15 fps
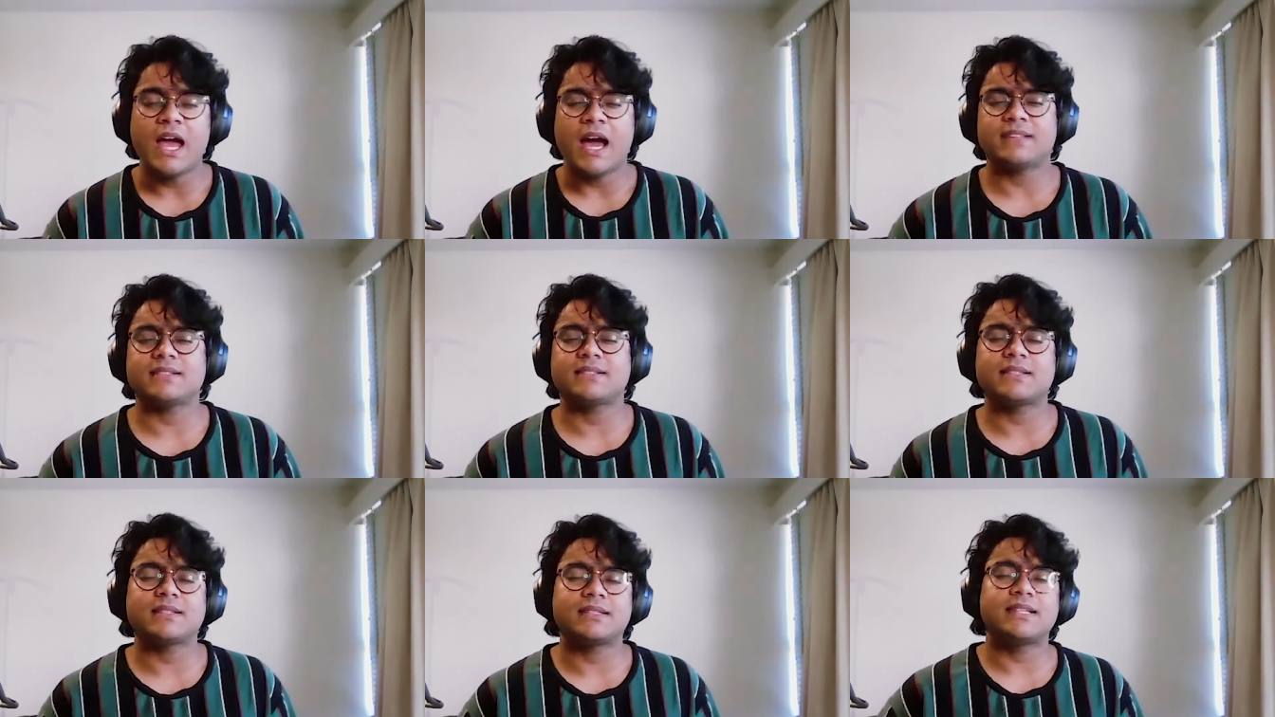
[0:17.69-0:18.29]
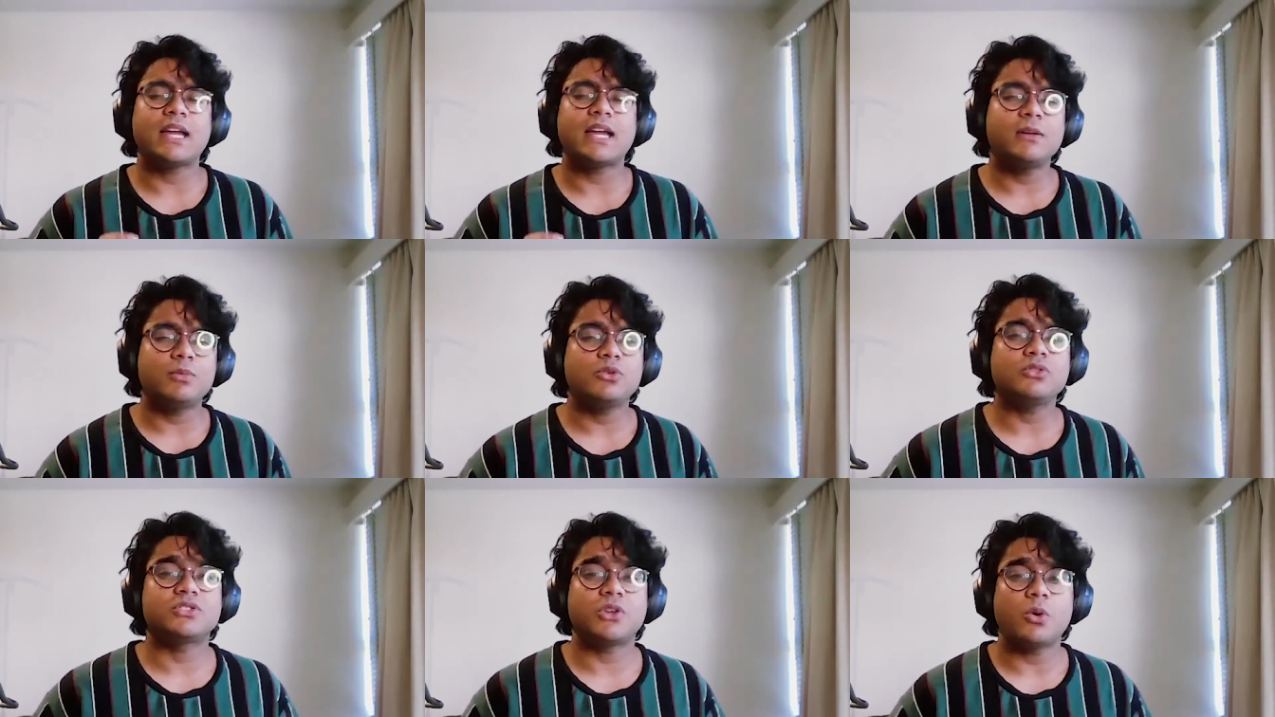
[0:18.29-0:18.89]
as a
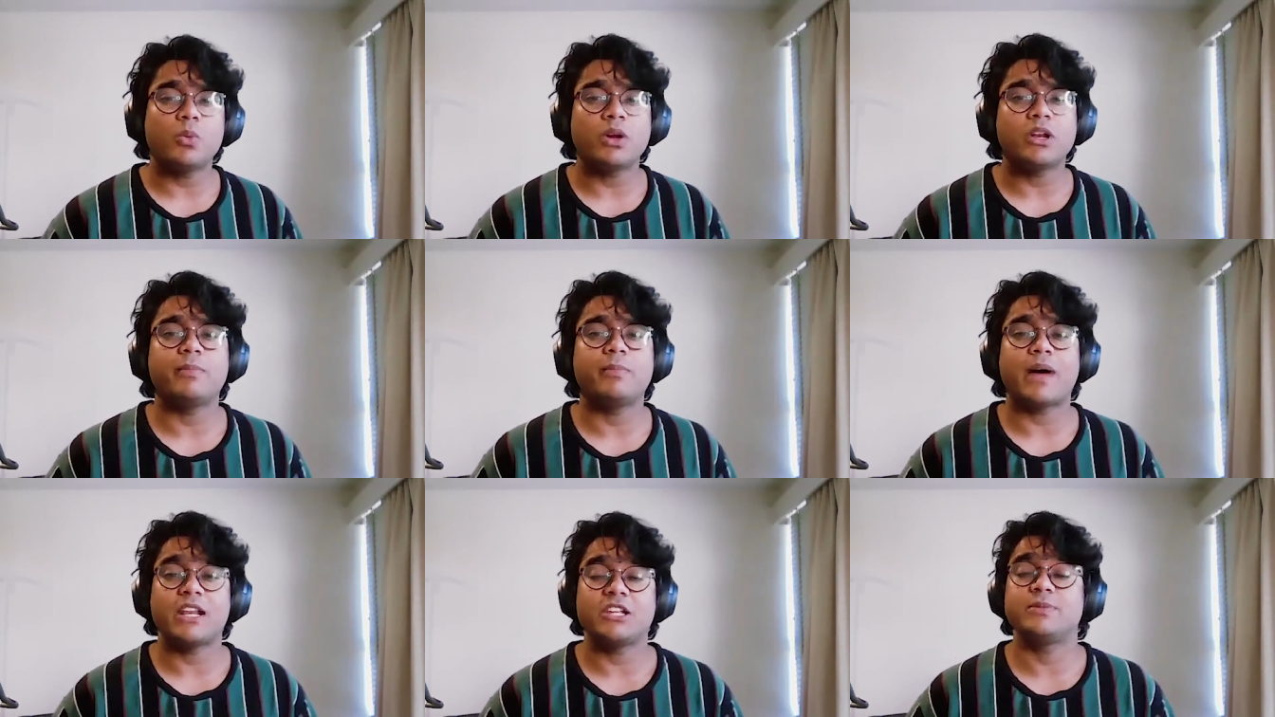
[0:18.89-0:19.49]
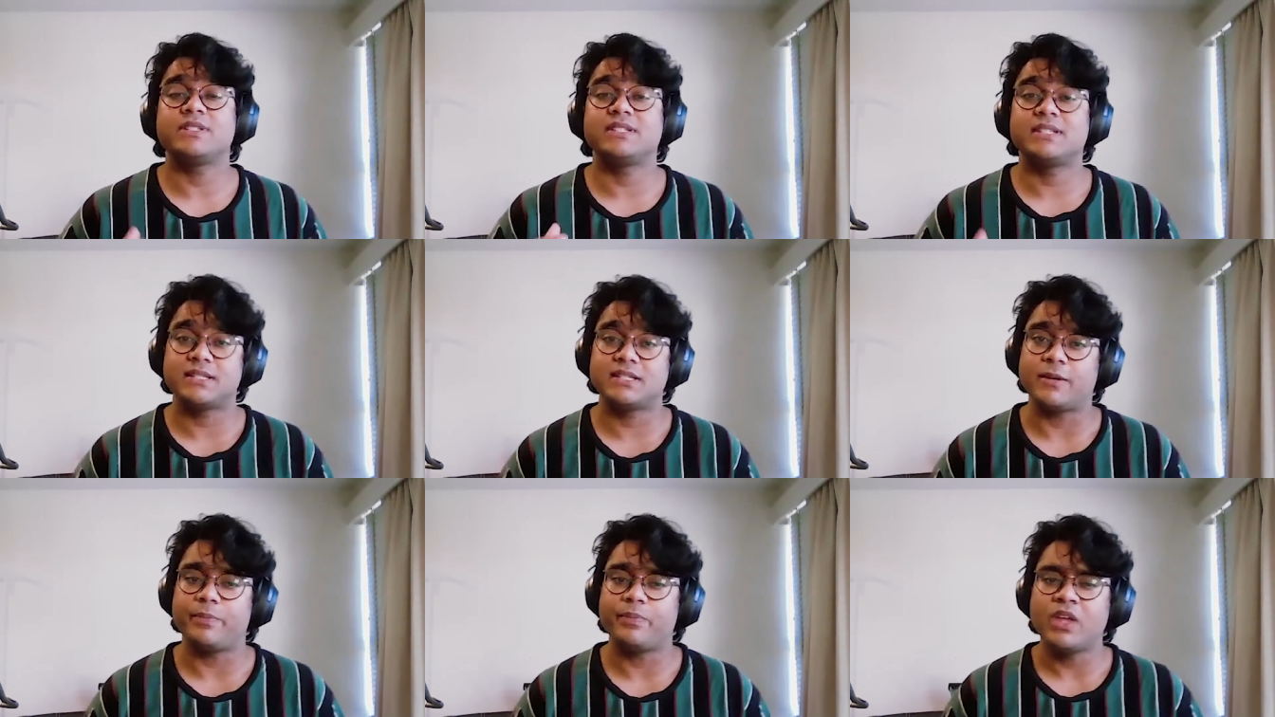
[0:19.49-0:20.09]
sustainable stormwater management
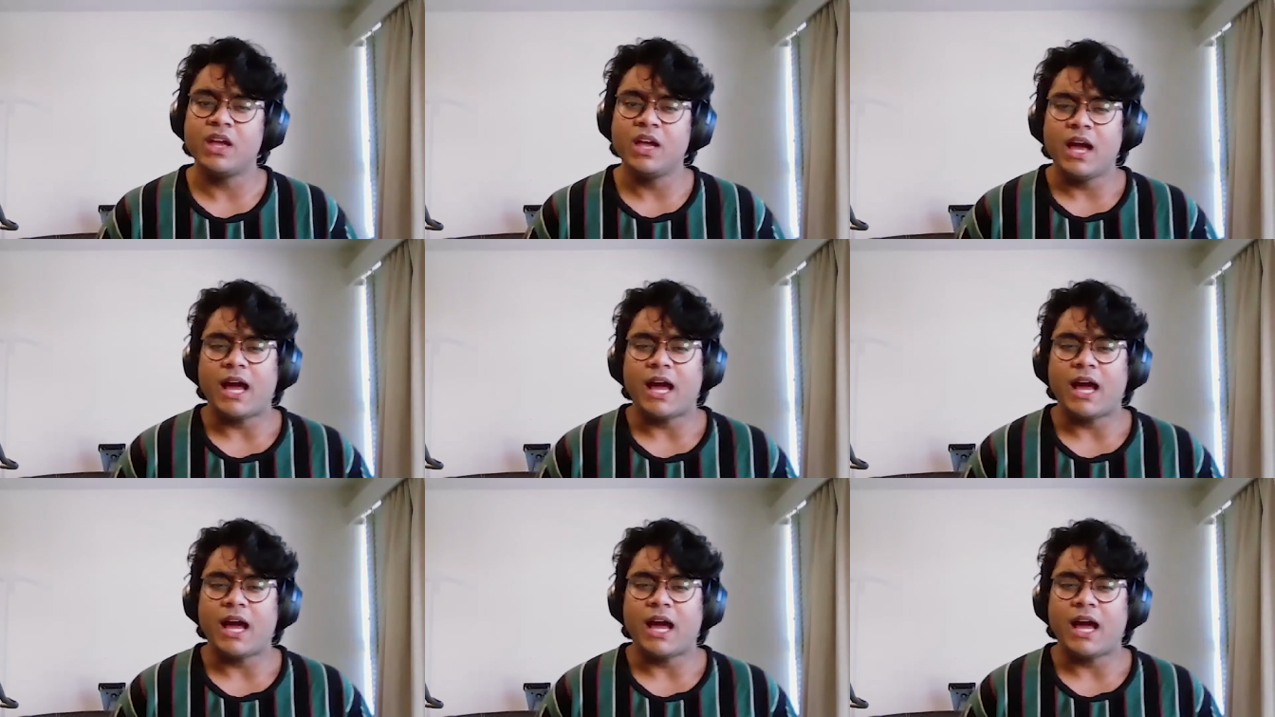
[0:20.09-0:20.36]
system